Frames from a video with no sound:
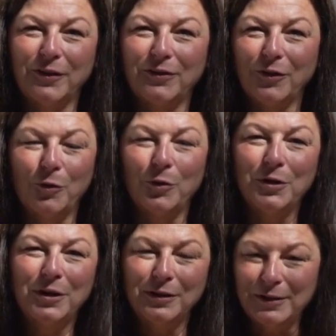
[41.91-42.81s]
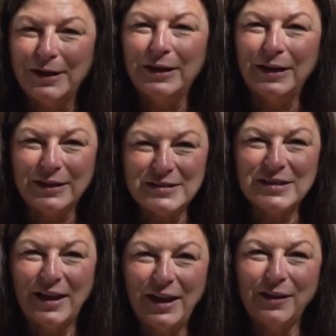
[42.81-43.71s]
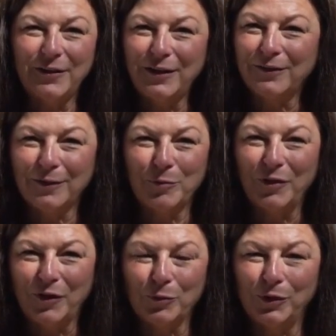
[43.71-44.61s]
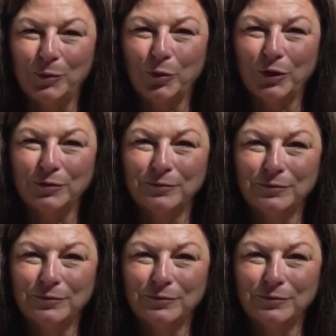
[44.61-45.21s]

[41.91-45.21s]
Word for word: And so leaning into that, I think, is something that's really important.